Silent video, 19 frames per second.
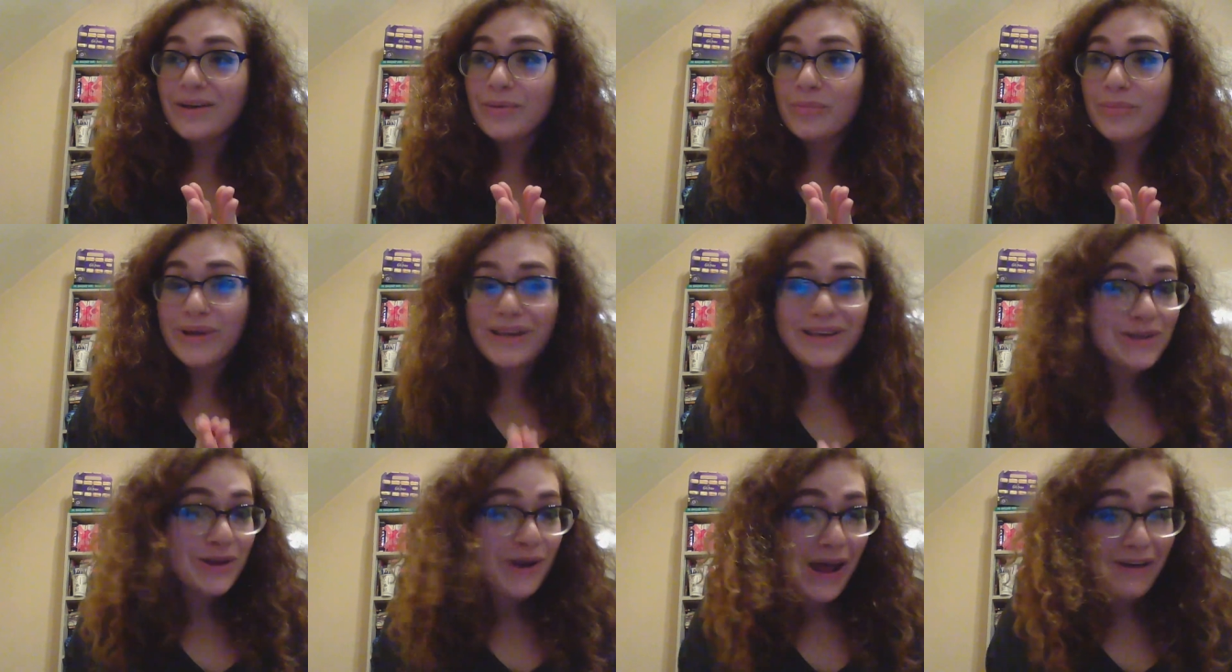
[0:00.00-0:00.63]

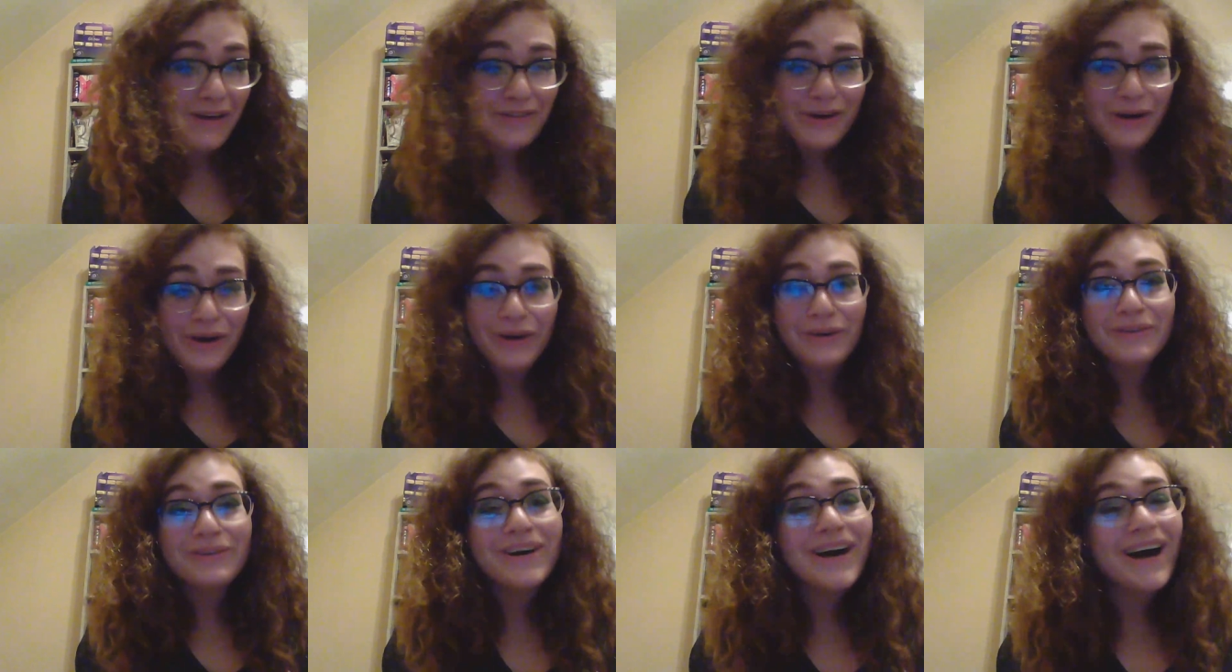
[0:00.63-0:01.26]
please don't have a
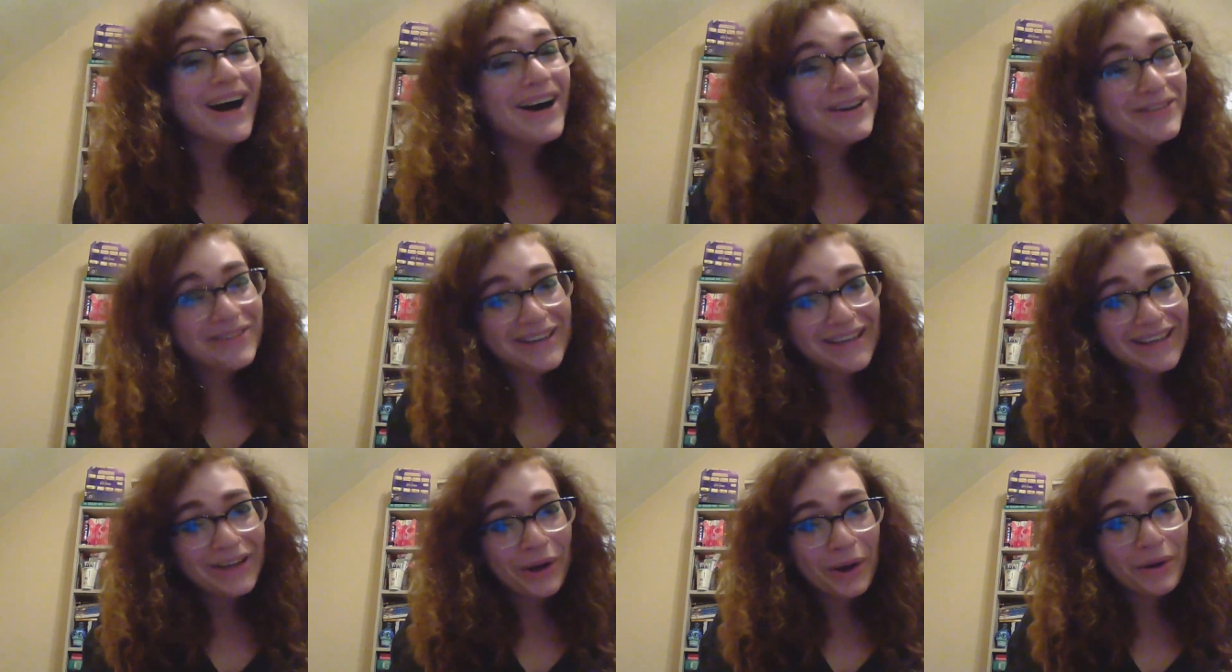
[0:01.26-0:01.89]
go. I
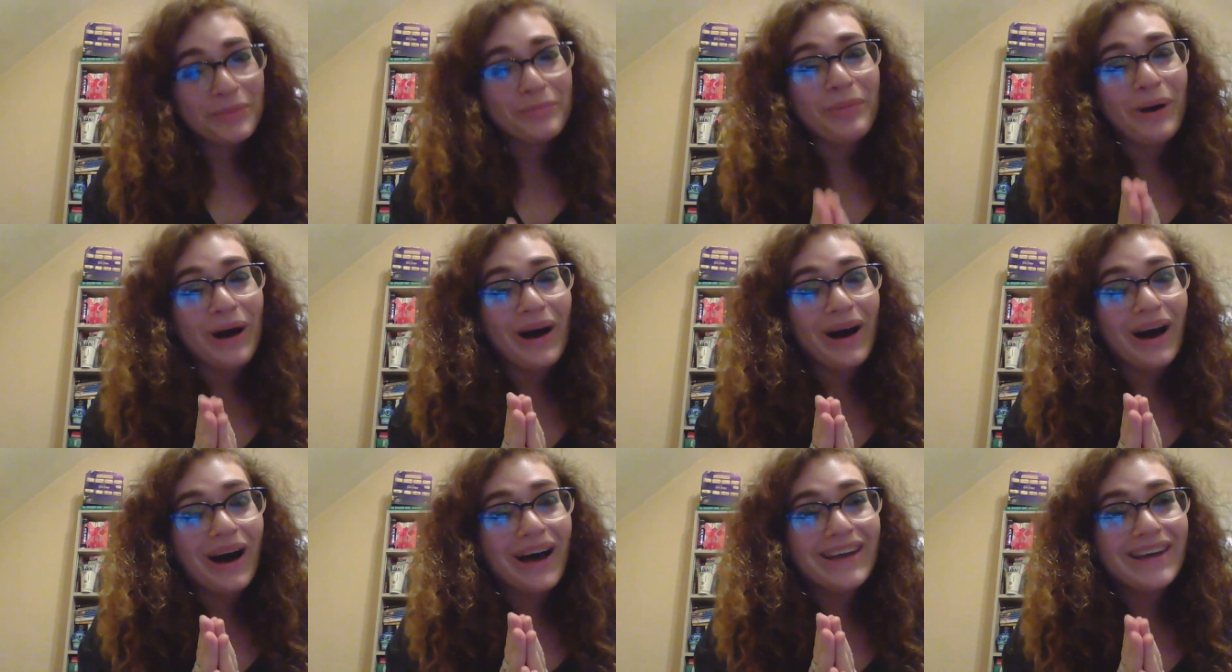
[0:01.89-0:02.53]
really know, but I